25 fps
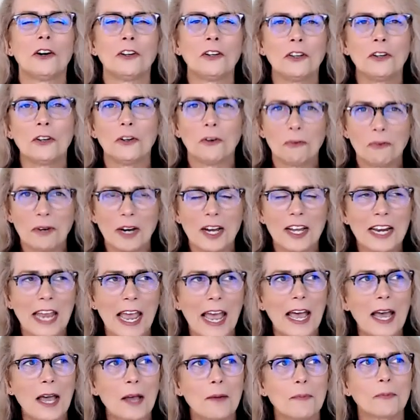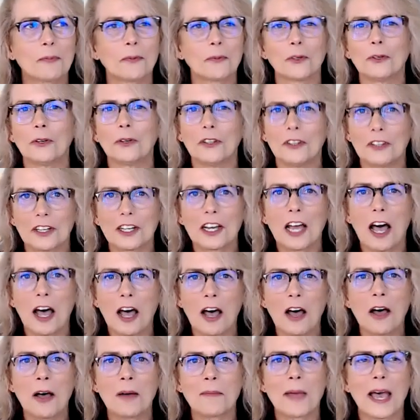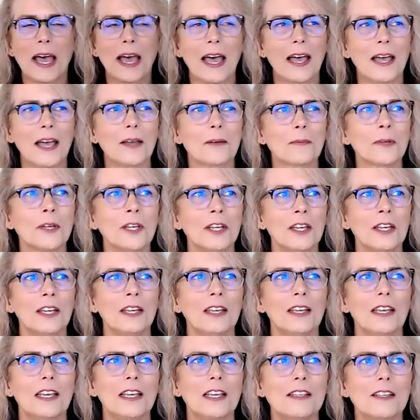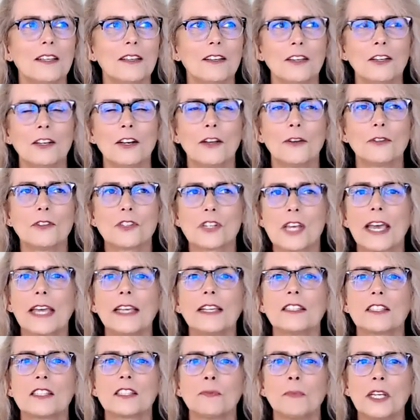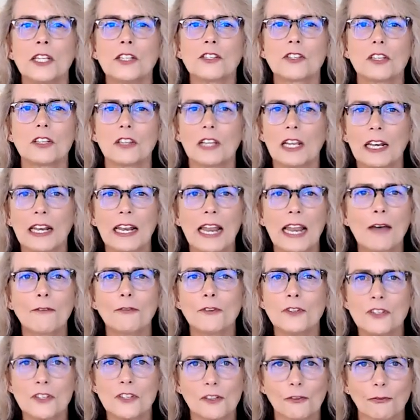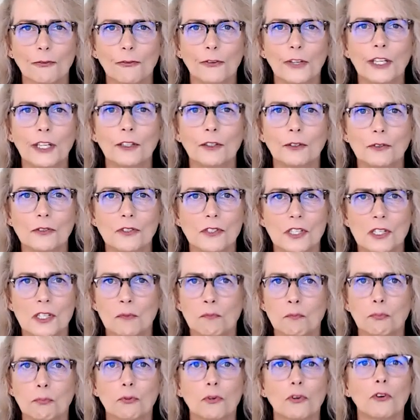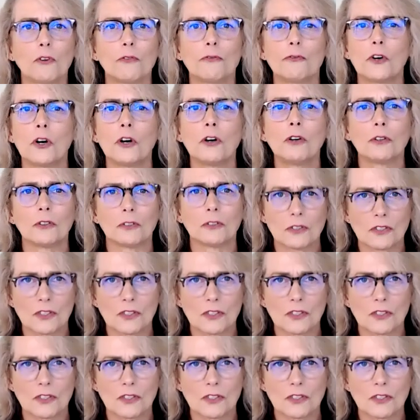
one app, called the Calm app, it, you know, takes me to the lavender fields in Provence,